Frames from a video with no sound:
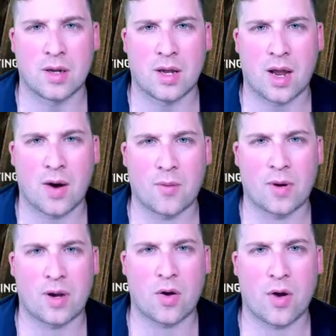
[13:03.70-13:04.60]
And we're
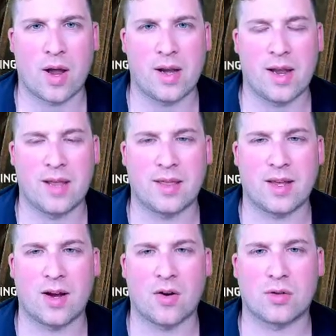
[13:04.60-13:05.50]
going to go ahead and hit the
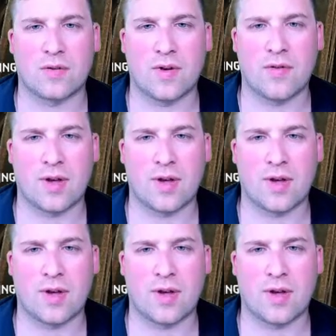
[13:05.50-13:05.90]
Geralt of Rivia